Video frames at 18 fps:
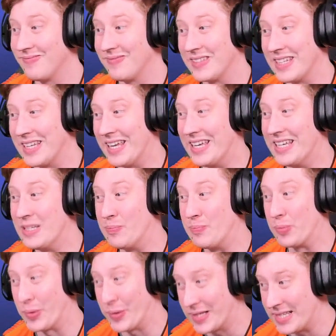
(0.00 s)
he's
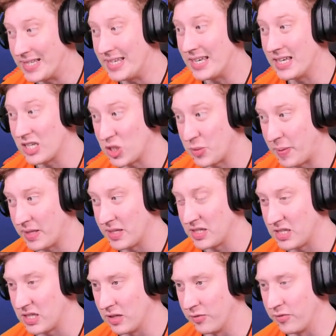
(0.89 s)
pretty
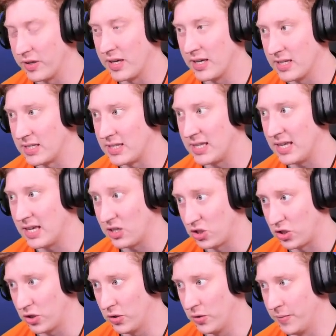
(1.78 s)
expensive is the
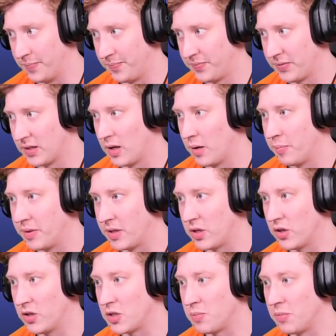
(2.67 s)
issue,
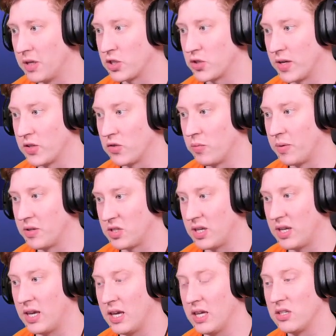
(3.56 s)
because my transfer
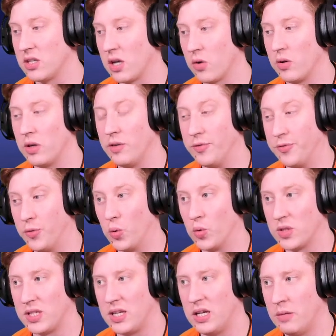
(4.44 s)
budget is currently
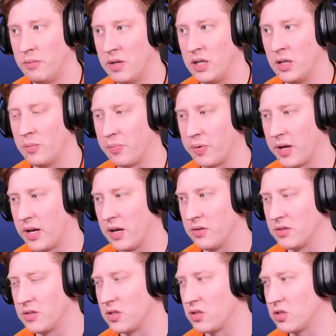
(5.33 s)
£14 million.
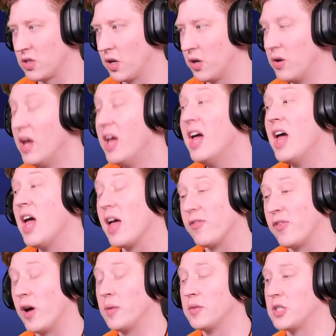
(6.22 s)
So
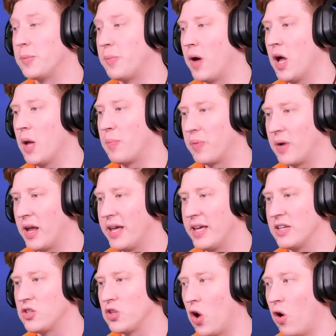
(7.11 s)
if I'm to buy
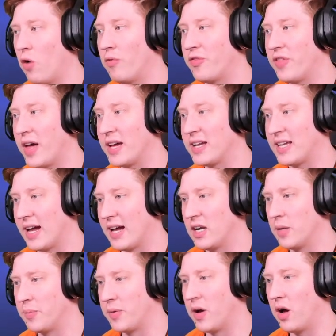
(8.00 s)
players of that
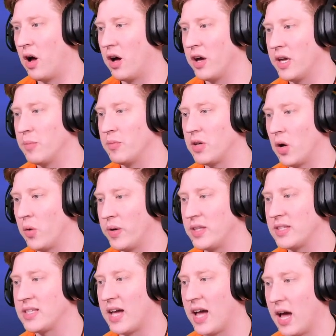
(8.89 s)
calibre, I am going
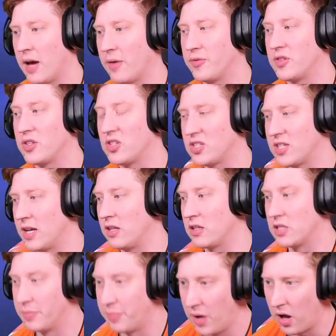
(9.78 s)
to have to sell
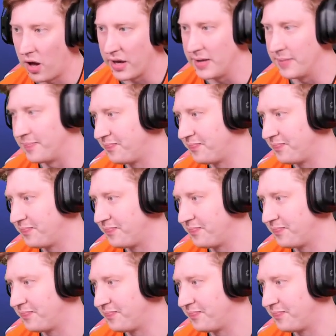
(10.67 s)
to buy.